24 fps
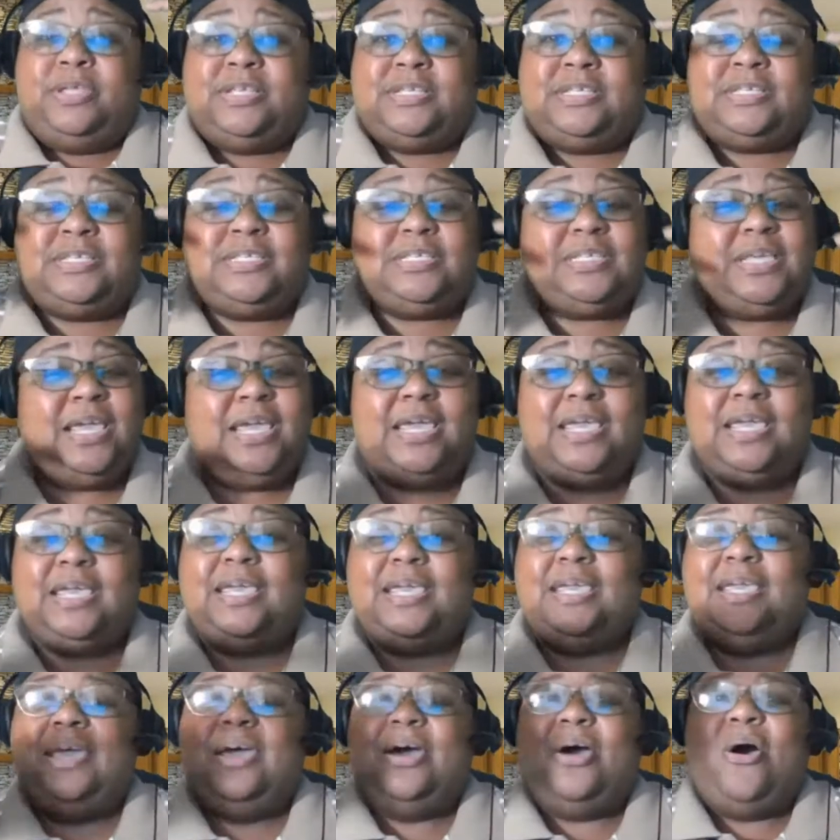
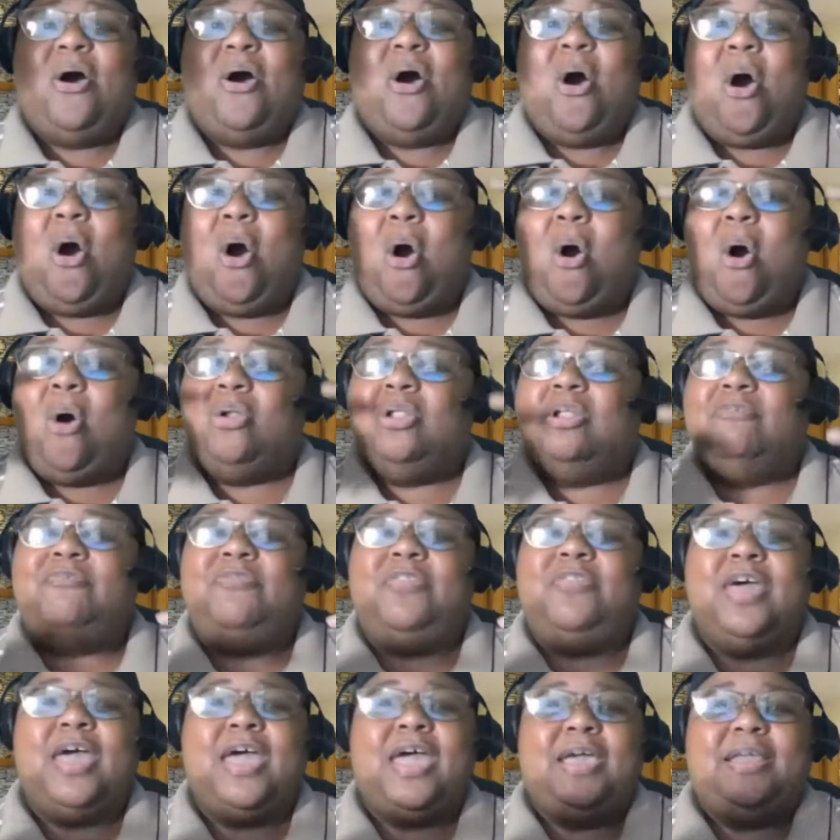see all of
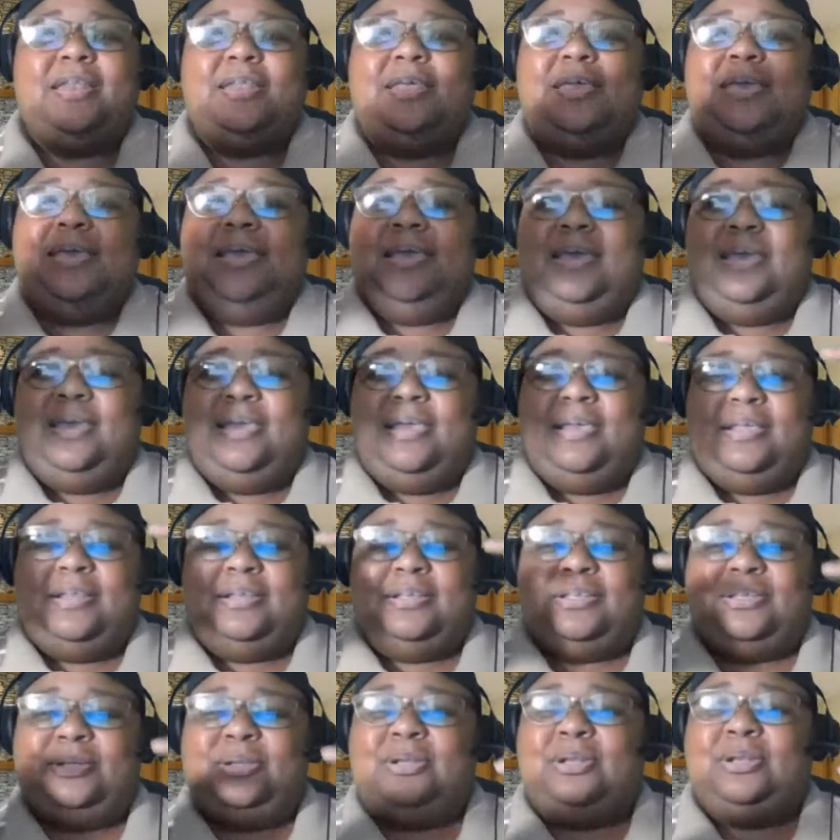that
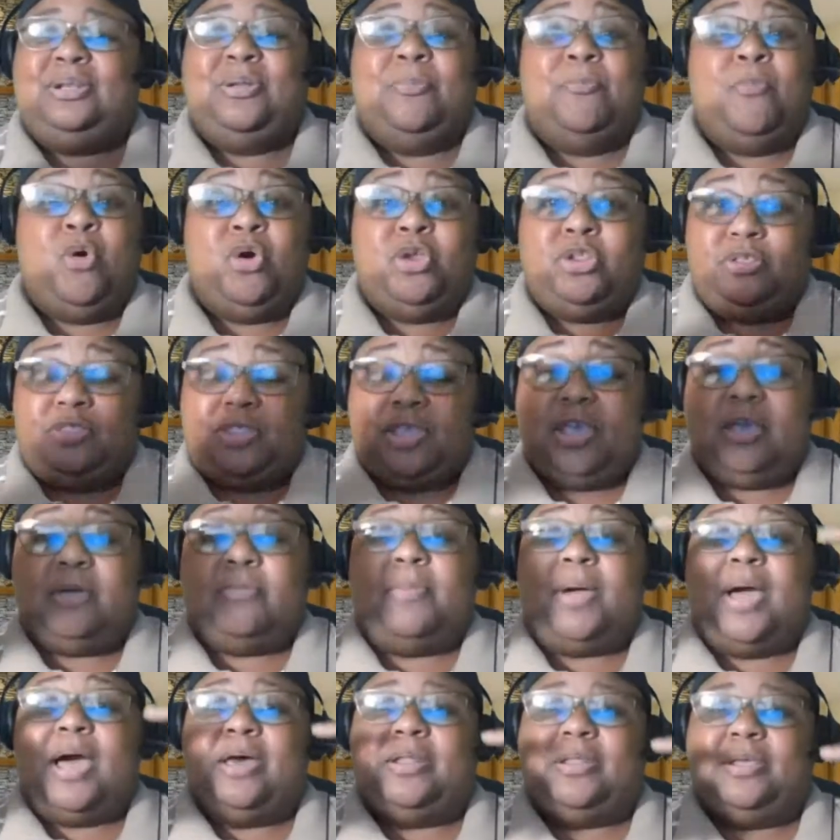the more you think
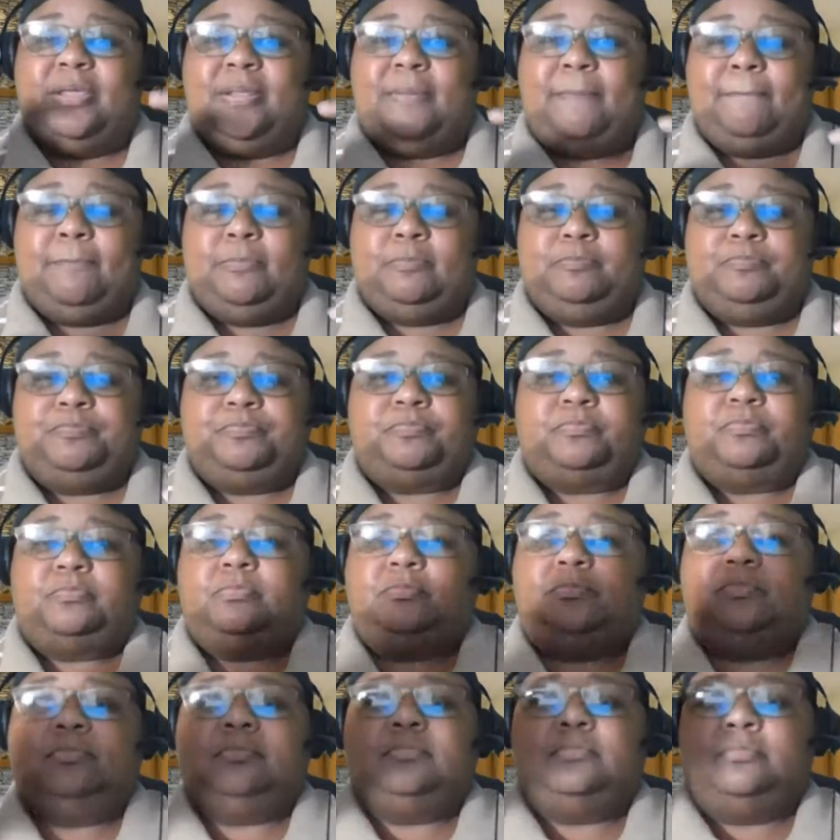about it,
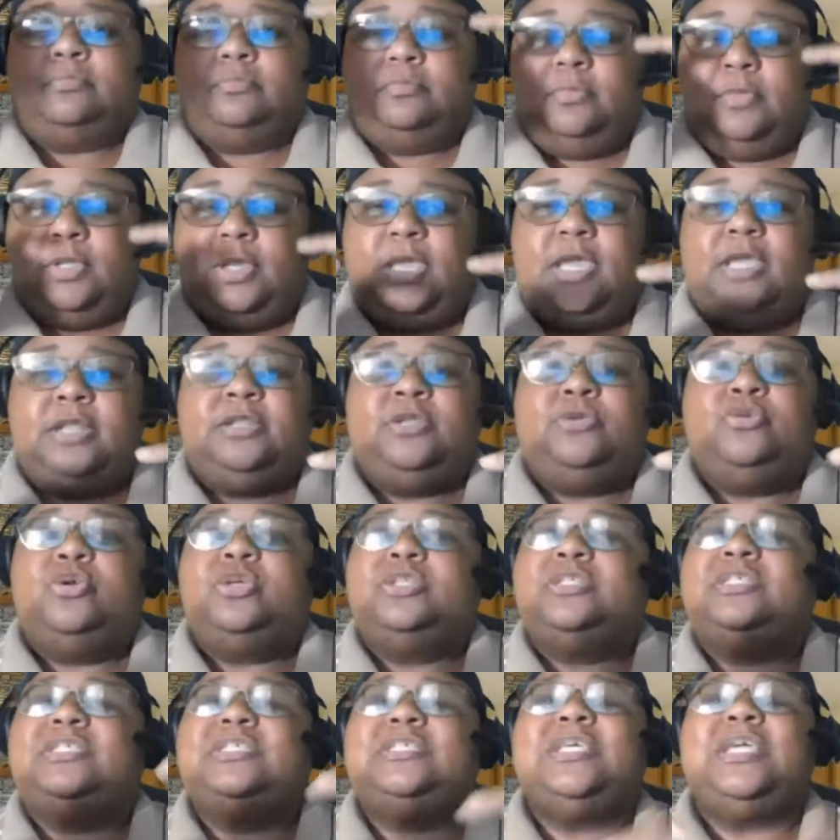and you can
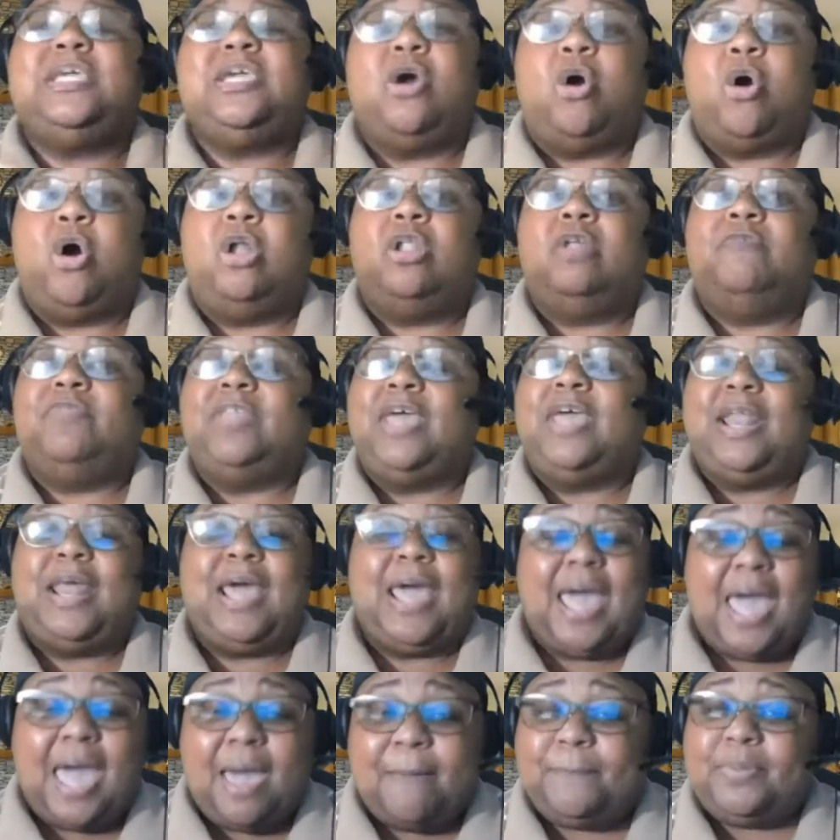see all of that
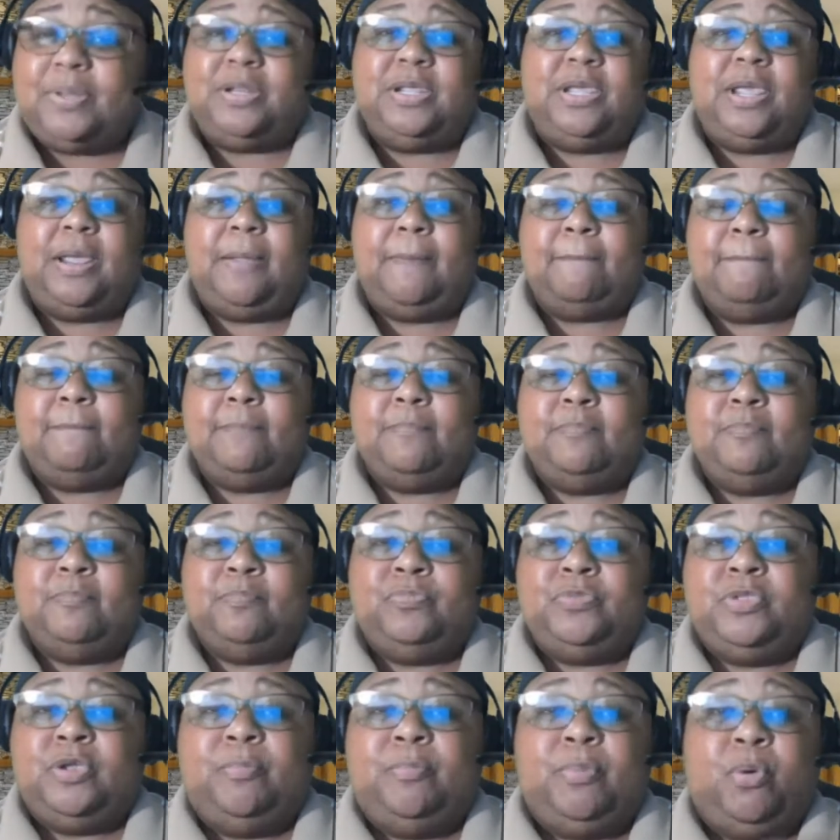happening.
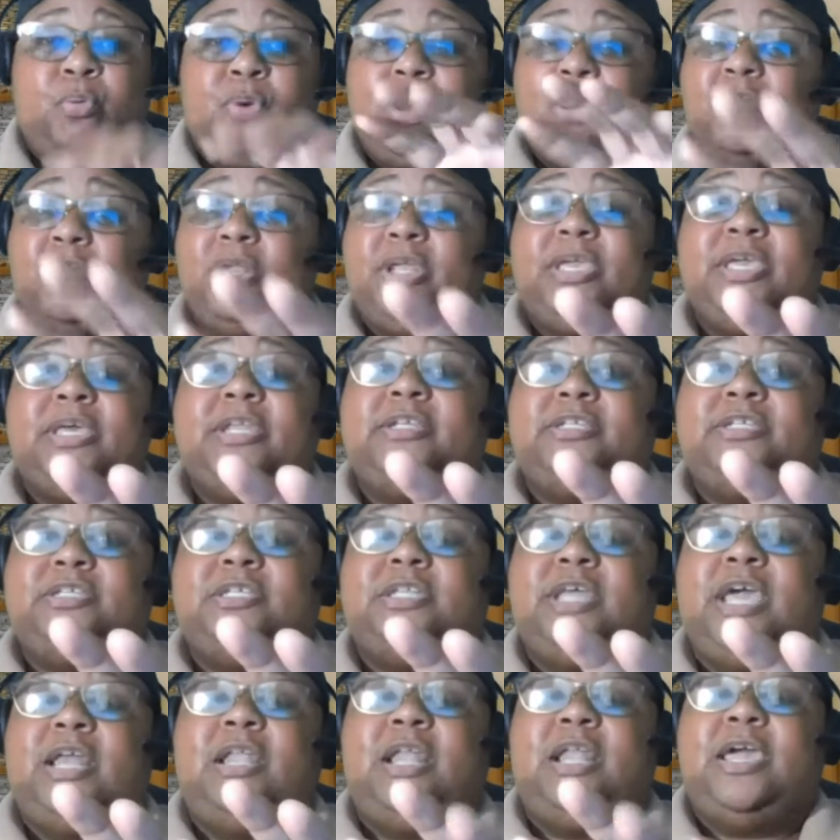But we're going to get into
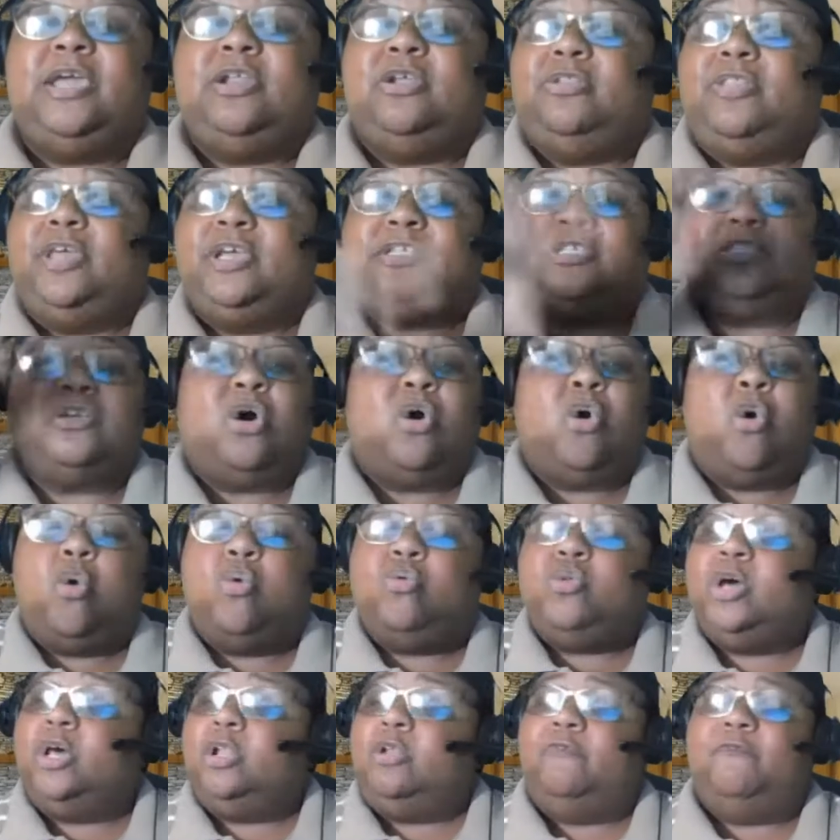that later. That's a whole
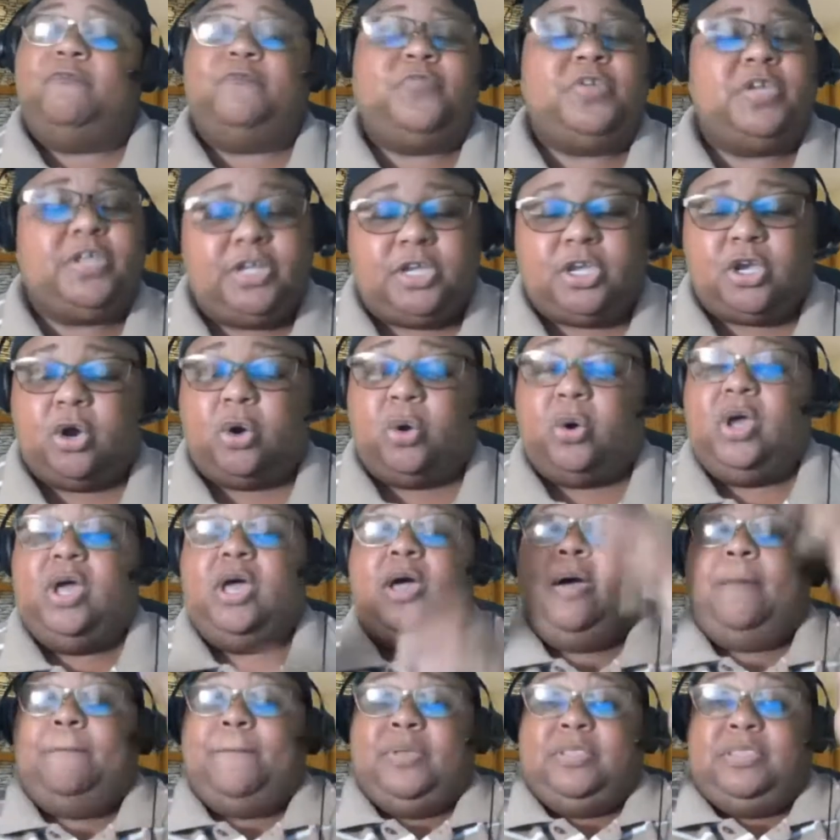nother video.
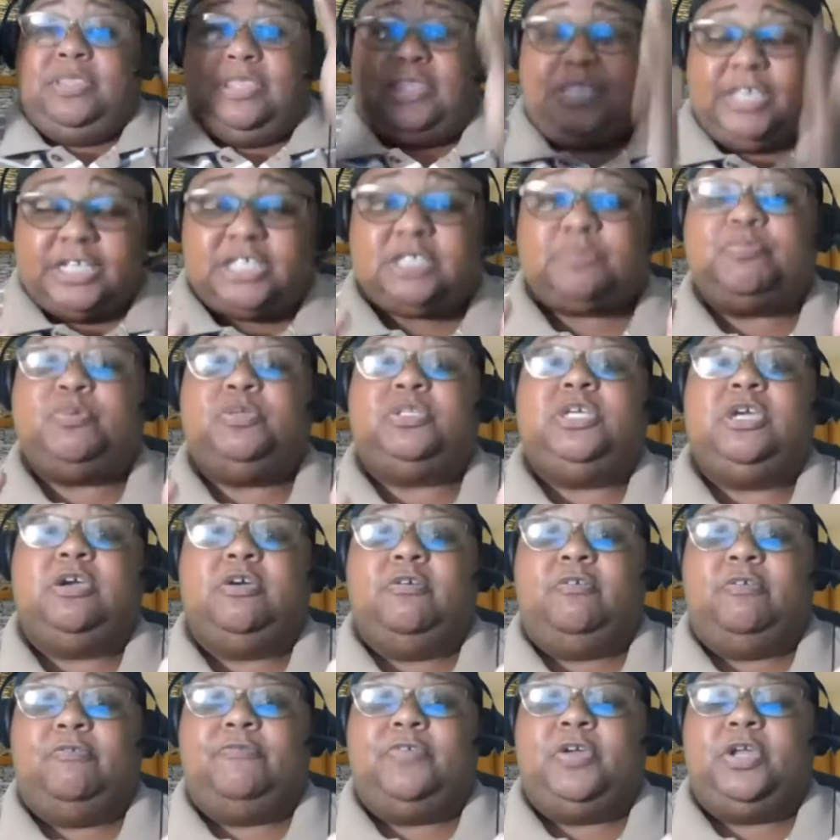But this
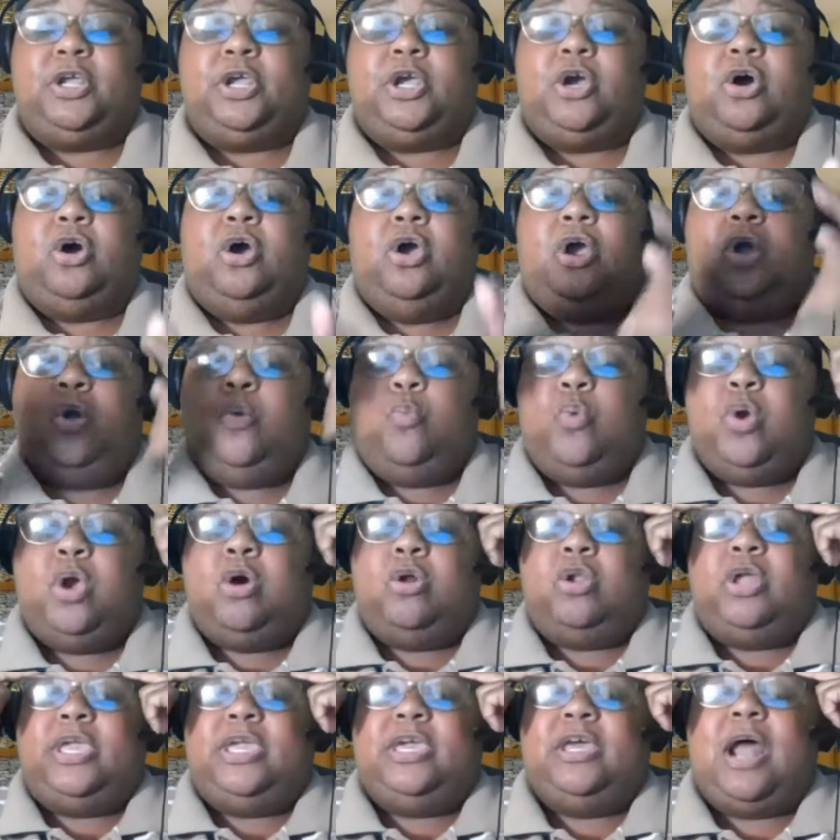particular video, we're
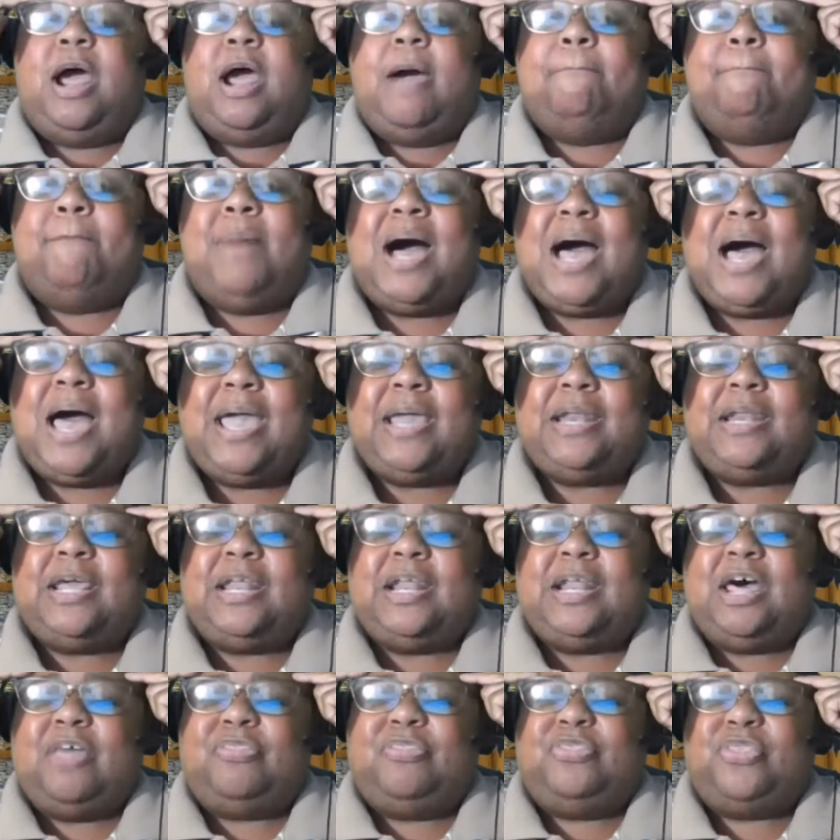going to get our mind and
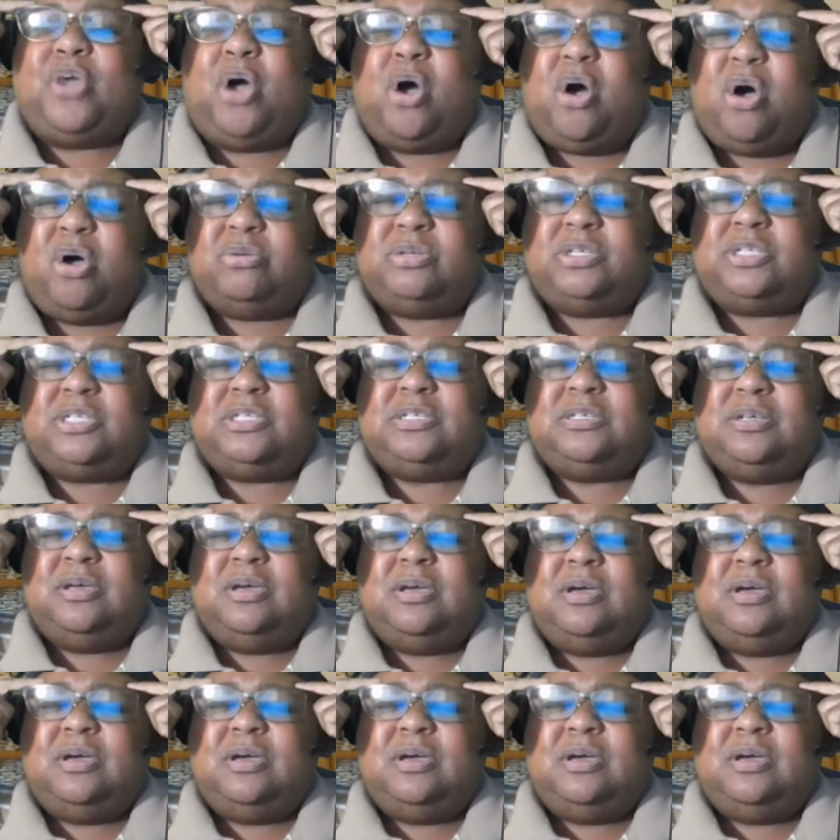our thought